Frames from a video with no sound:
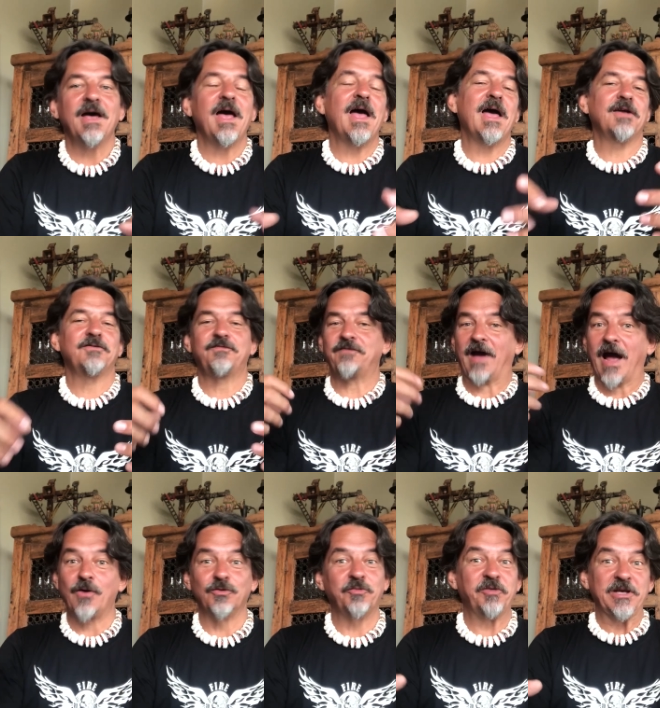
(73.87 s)
and
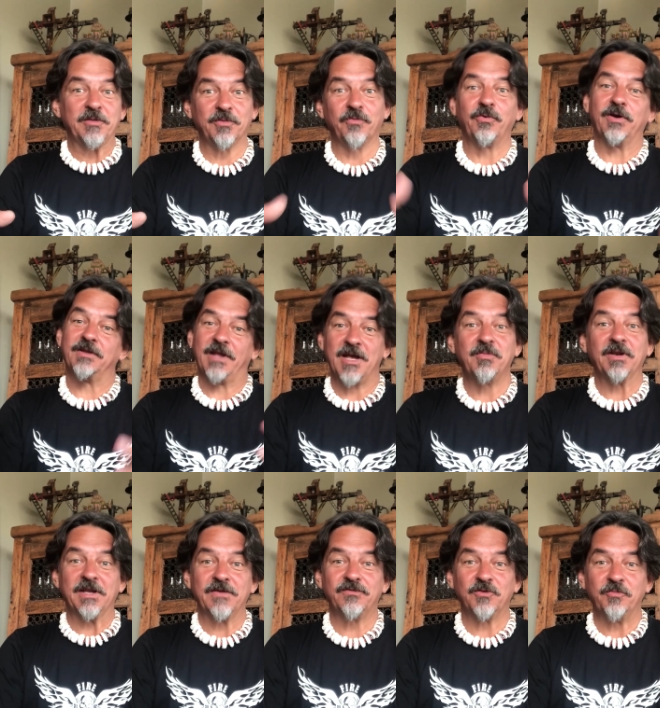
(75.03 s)
found people who they
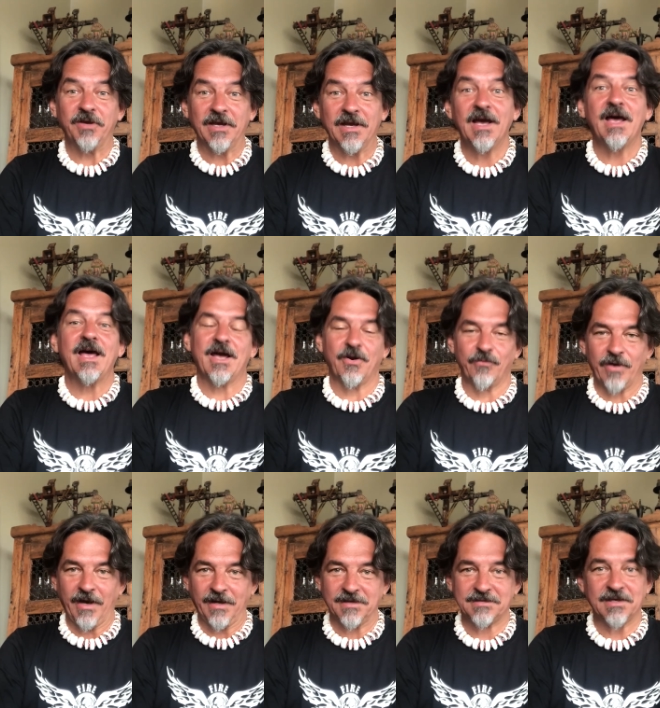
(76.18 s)
believed to be
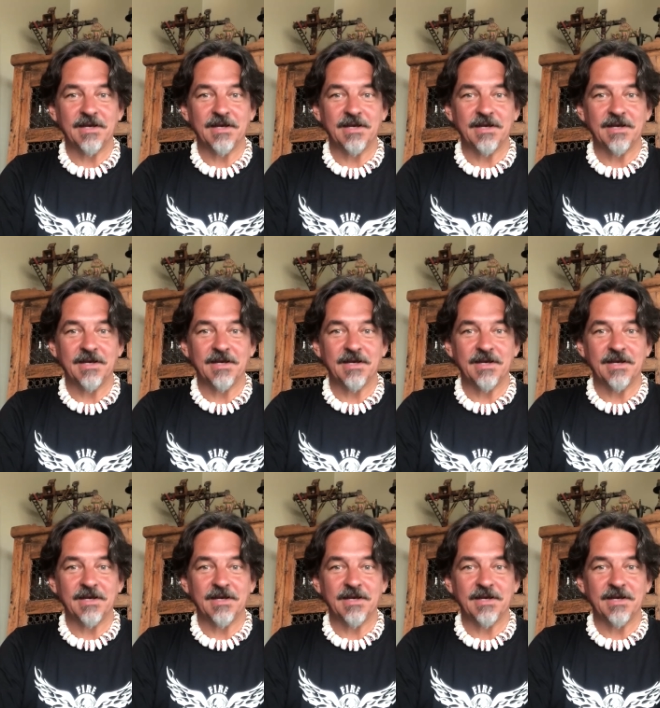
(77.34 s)
heretics,